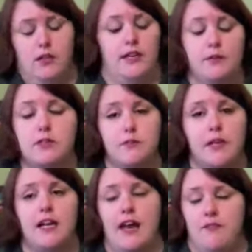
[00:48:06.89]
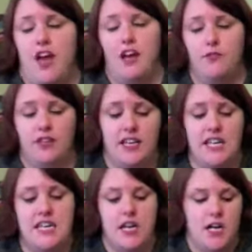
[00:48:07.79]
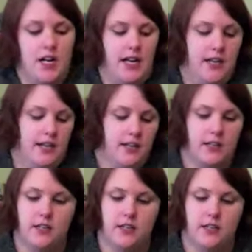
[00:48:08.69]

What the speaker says: It was a big, I've had it for like a year and